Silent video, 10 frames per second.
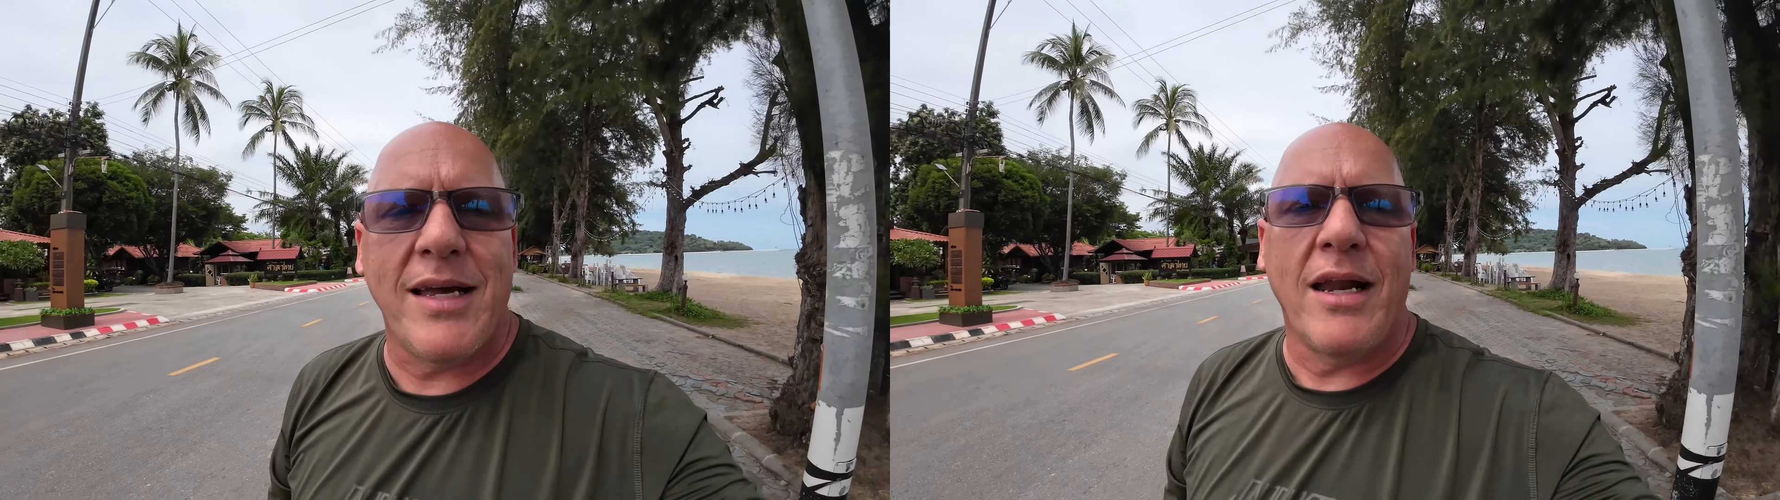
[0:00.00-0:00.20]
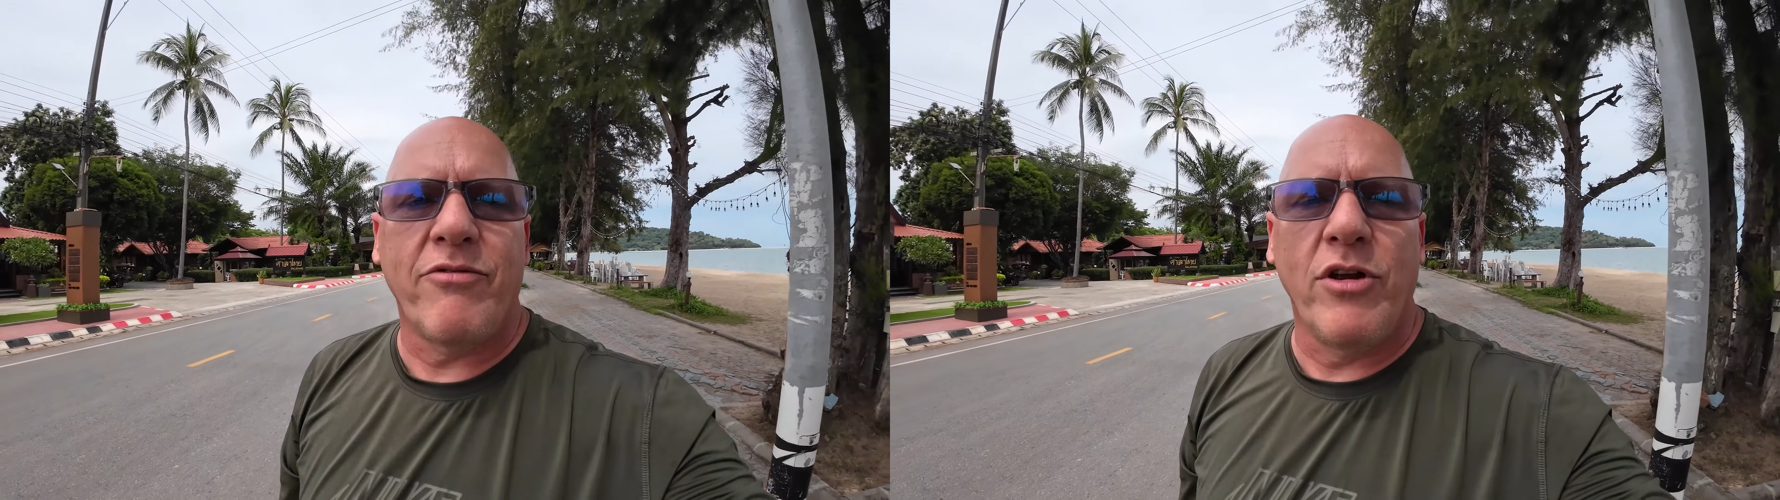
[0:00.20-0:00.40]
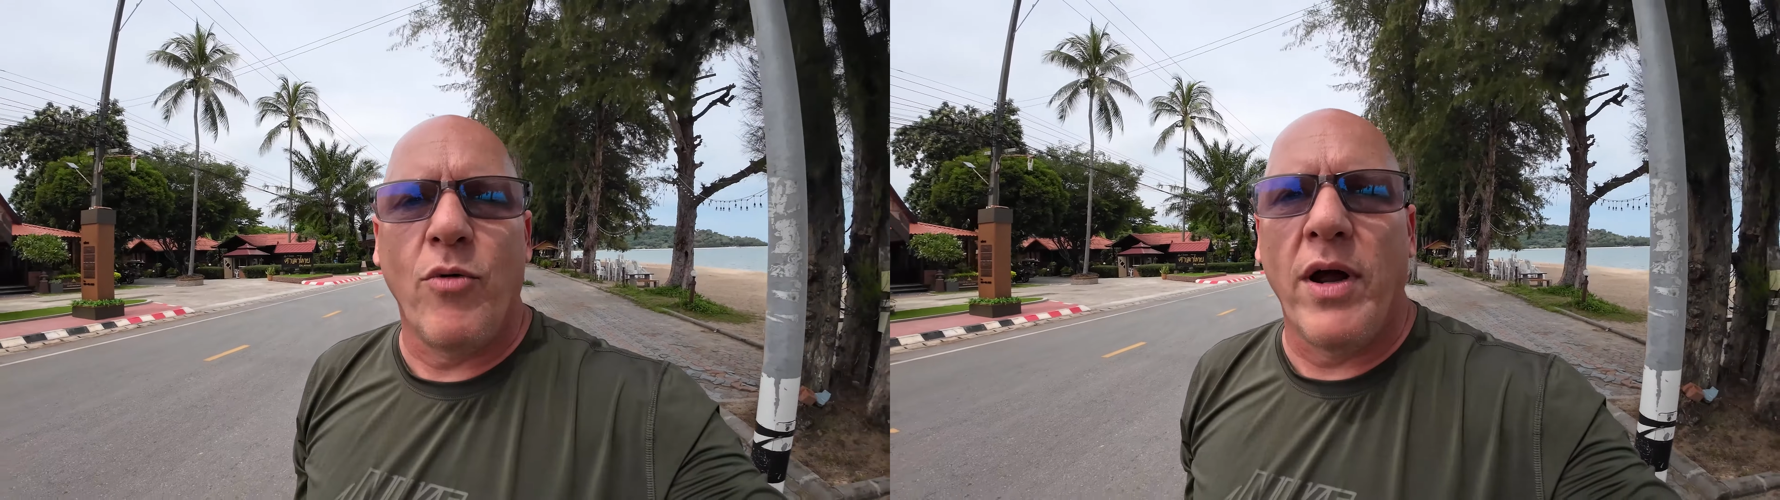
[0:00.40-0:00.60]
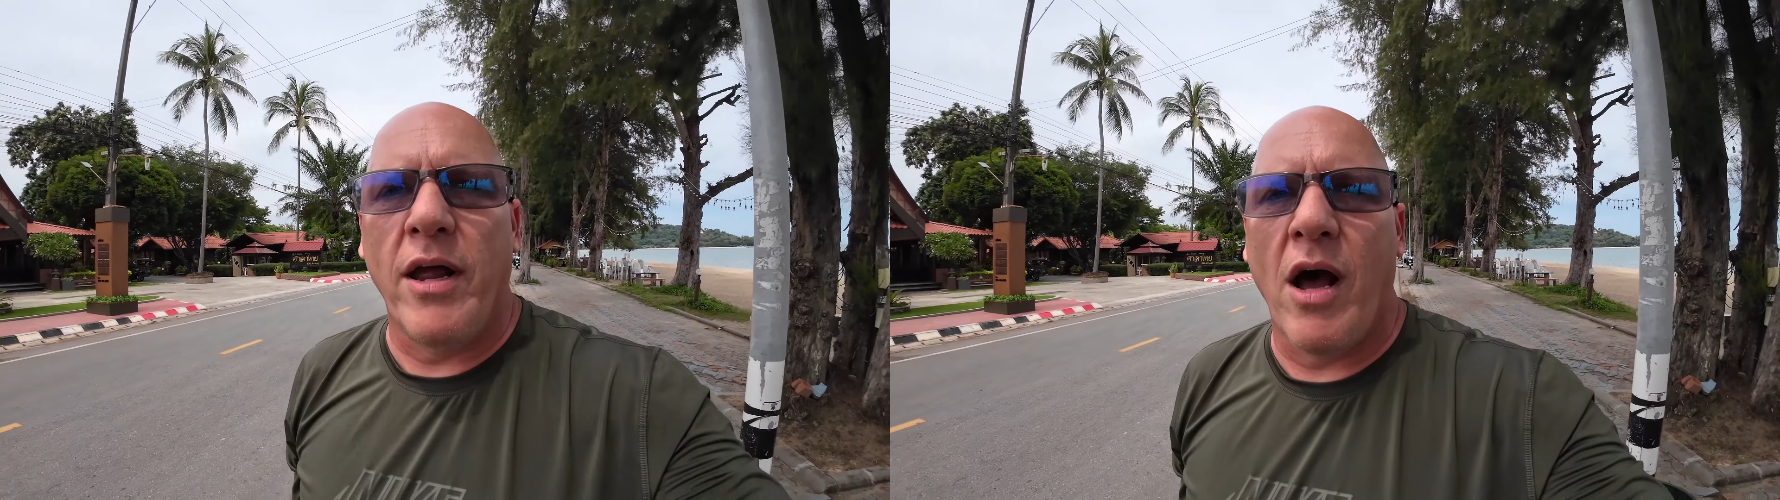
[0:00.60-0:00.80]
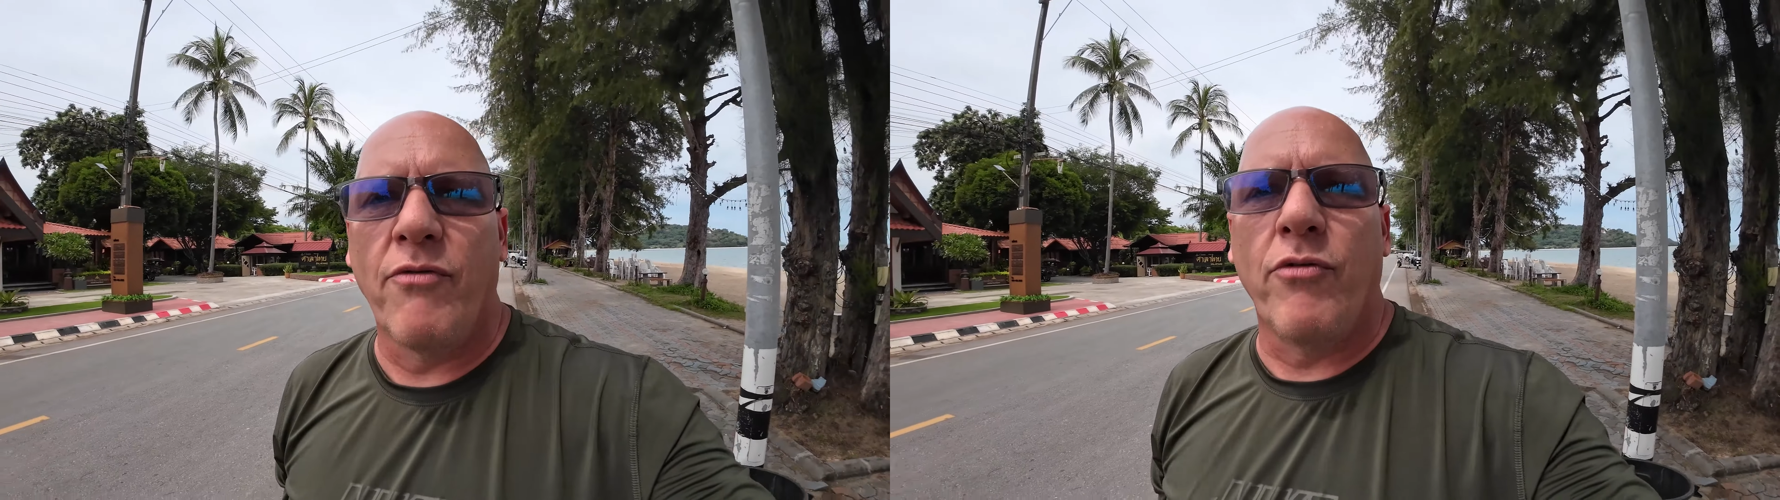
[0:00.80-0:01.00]
out of your
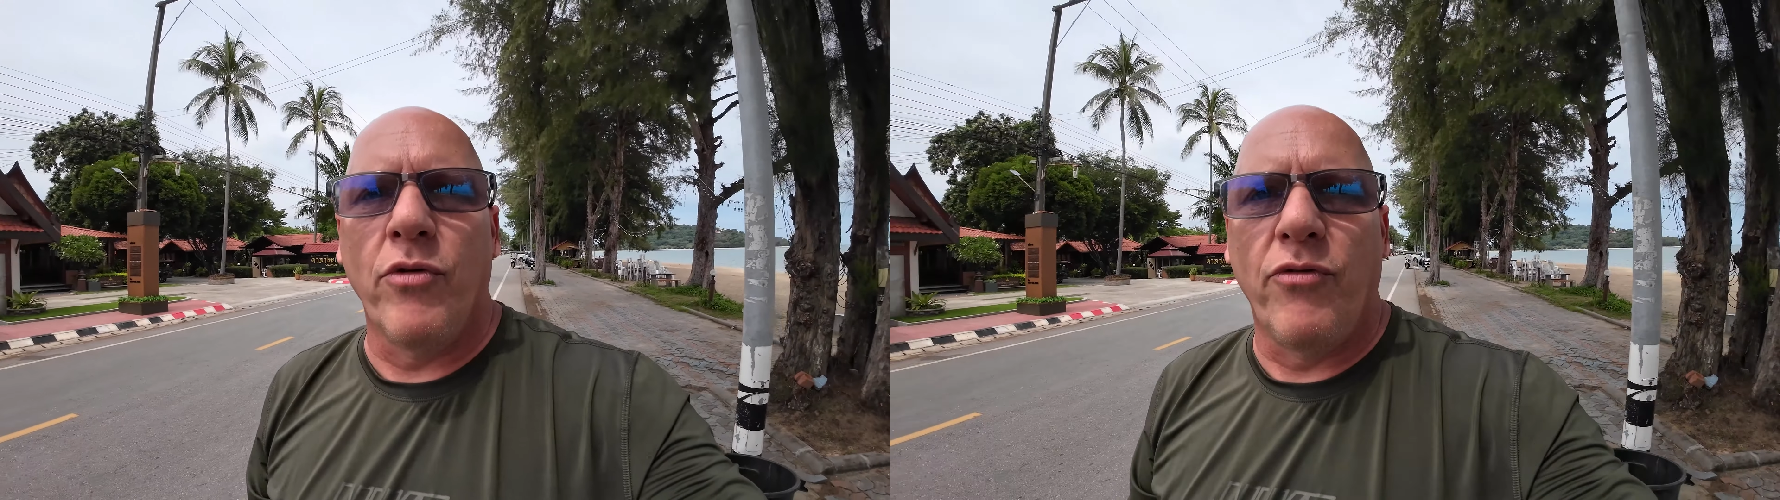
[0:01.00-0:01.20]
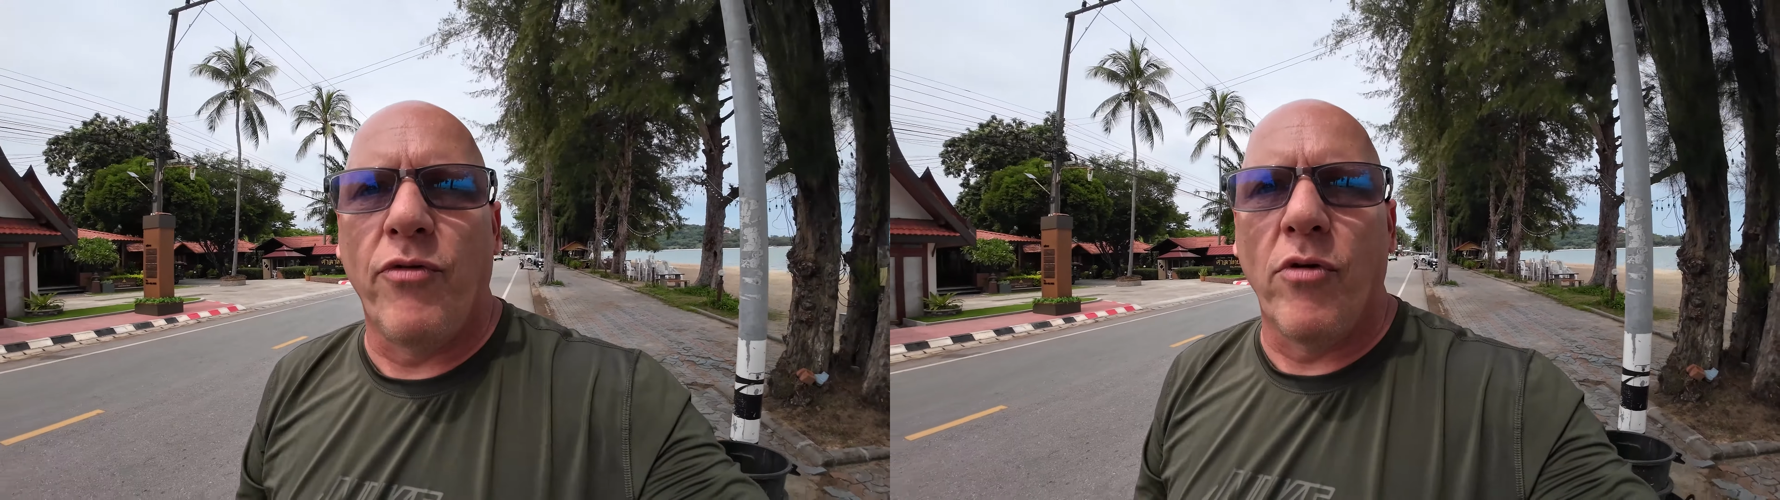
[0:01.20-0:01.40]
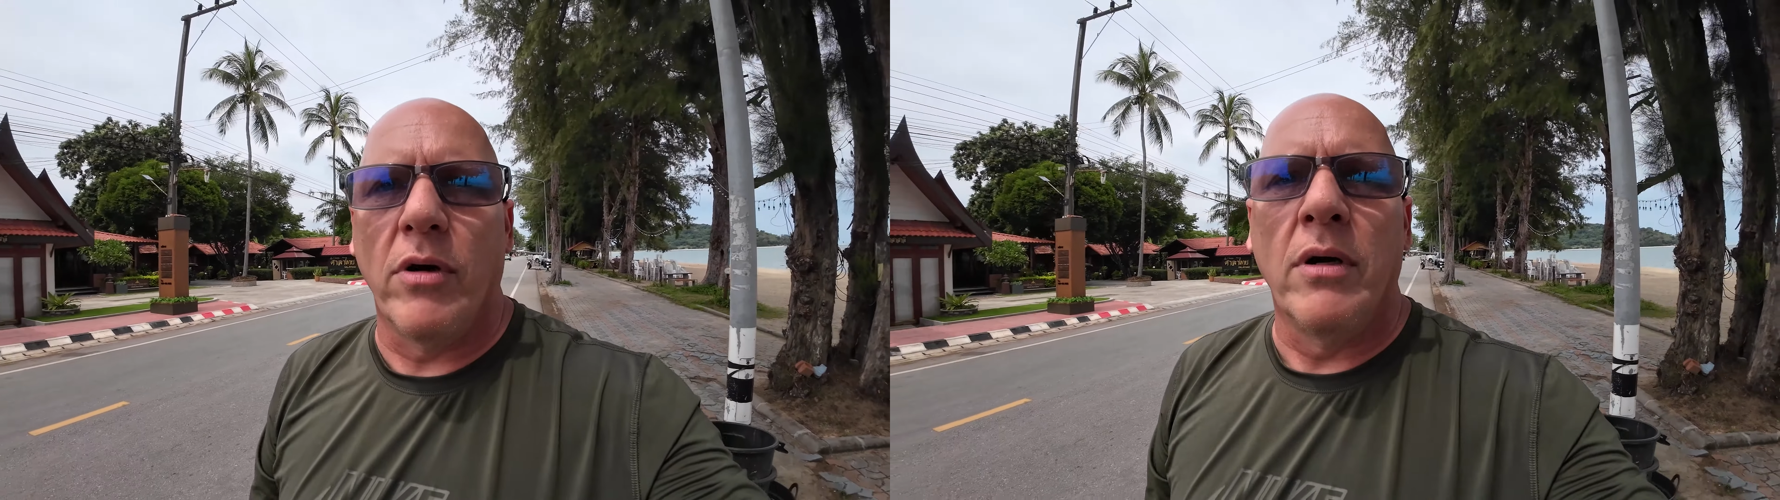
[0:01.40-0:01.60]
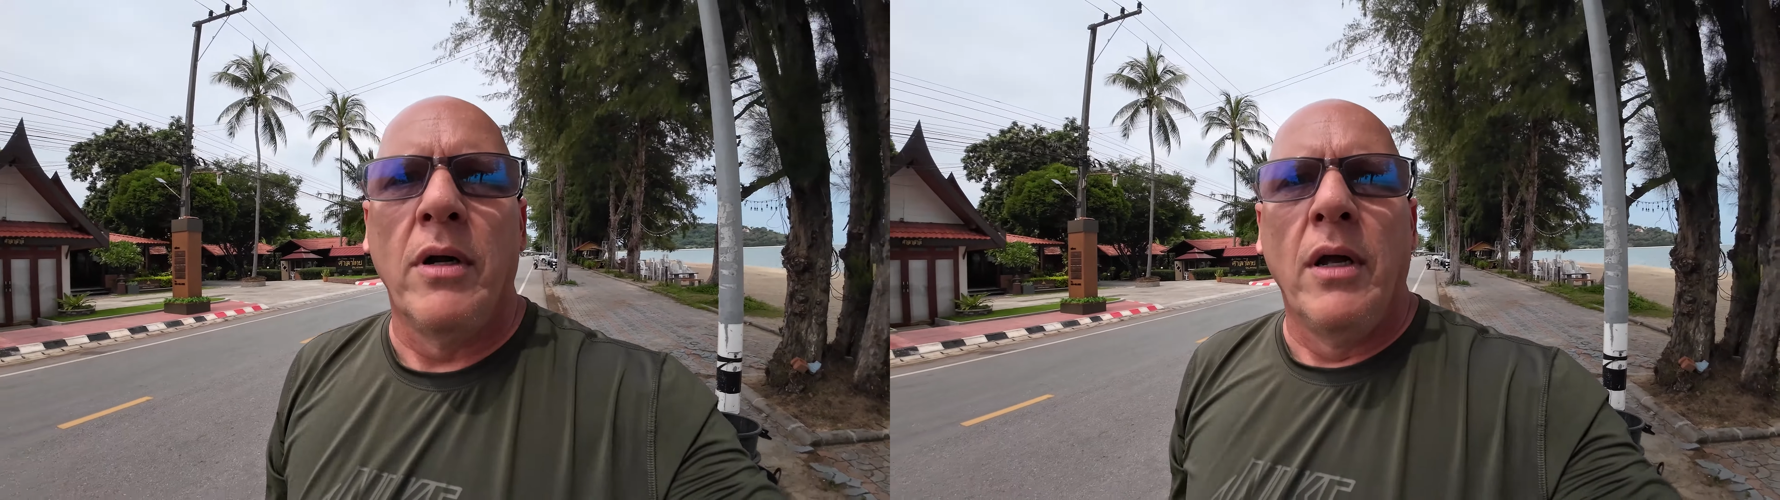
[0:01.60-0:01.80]
way off of Route 4,